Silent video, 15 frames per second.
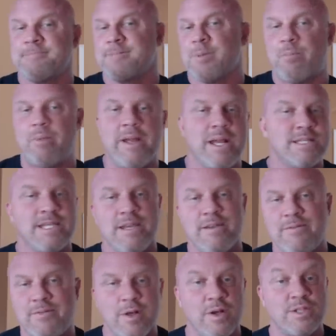
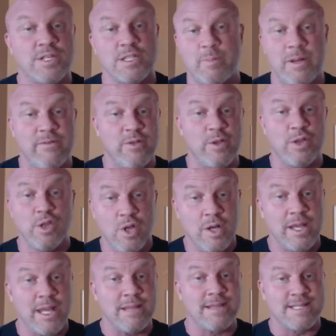preconceived notions, but if you look
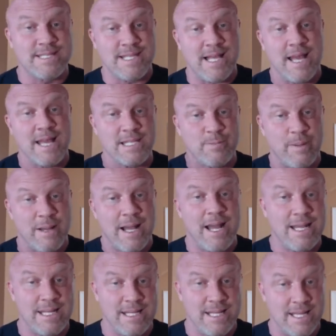at the science
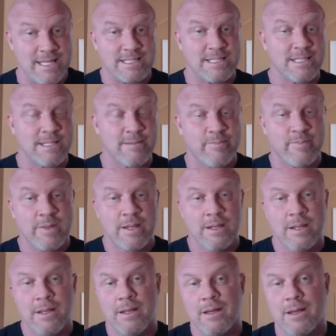behind this,
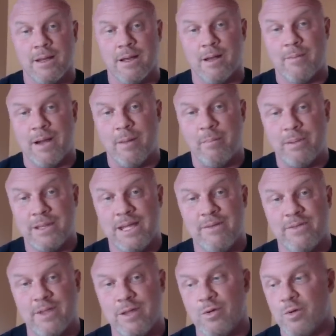I believe
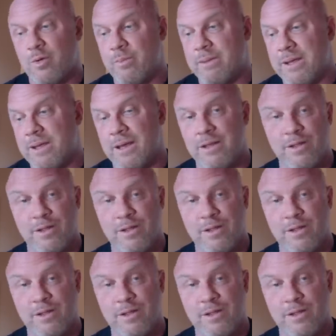that you'll be, and